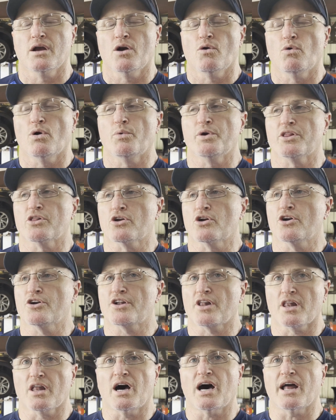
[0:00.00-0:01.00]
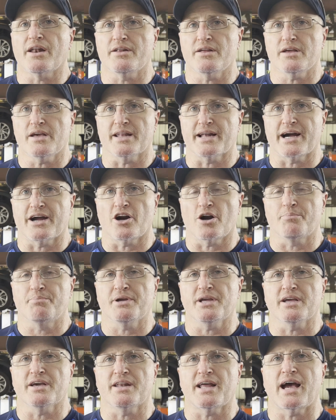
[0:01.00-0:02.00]
Well, we learned a lot at
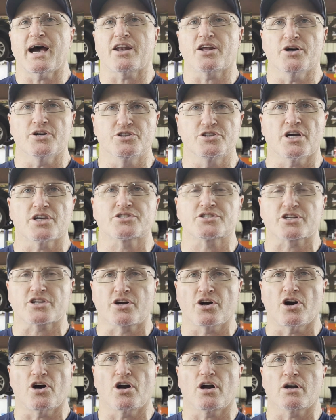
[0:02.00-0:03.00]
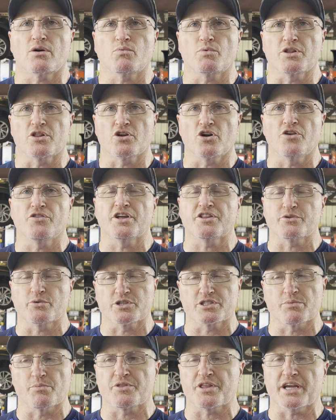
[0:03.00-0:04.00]
IRP and how to adjust the car. We learned that there were
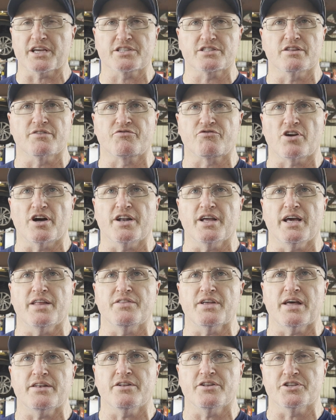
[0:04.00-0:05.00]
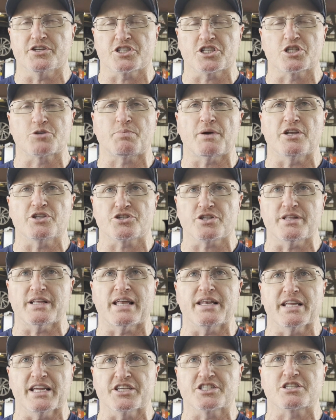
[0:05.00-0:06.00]
some things in the front end, that in the suspension,
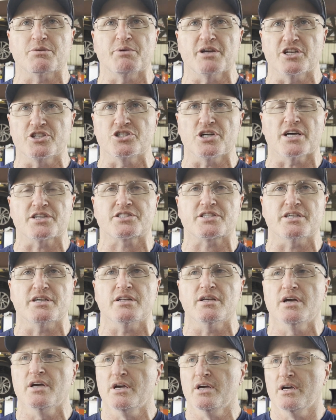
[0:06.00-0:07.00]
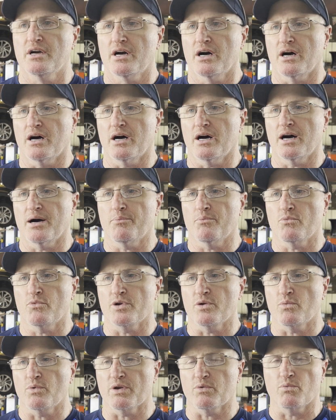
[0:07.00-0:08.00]
that needs to be adjusted.
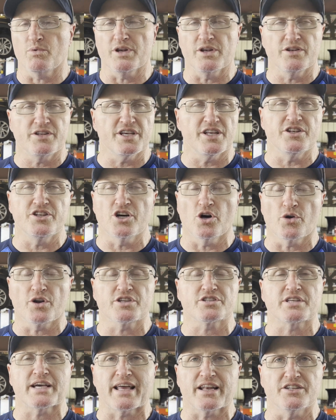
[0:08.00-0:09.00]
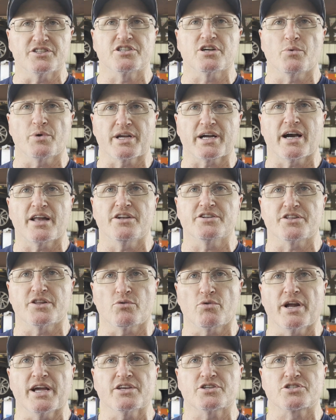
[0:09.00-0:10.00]
We didn't notice that until we got into the
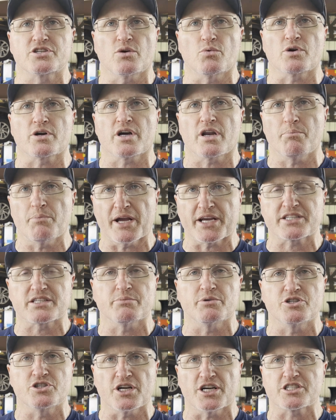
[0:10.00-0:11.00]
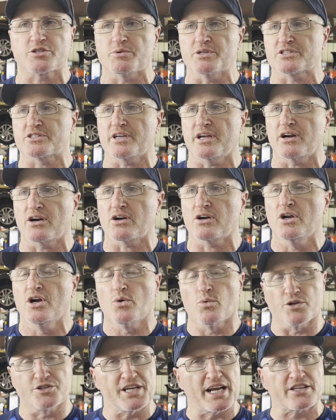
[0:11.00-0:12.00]
race, so we're going to make some adjustments there.
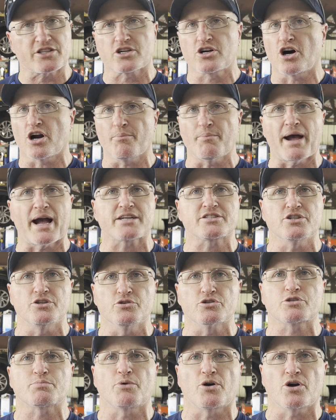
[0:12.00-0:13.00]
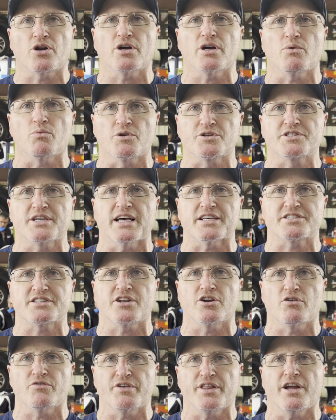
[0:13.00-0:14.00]
We'll take the car back to New Smyrna and we'll test it
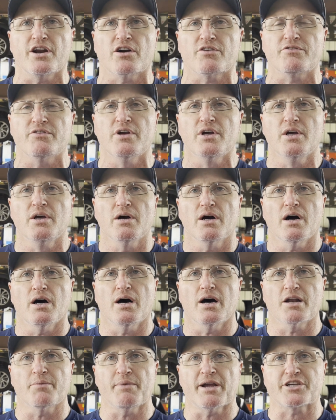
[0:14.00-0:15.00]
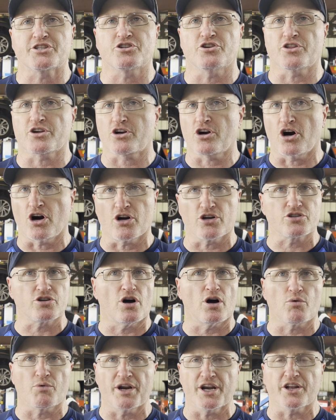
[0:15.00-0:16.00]
over there to make sure the car is
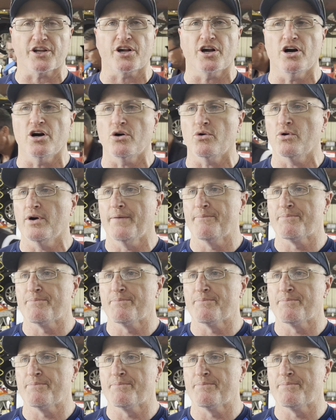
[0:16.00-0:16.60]
all ready to go.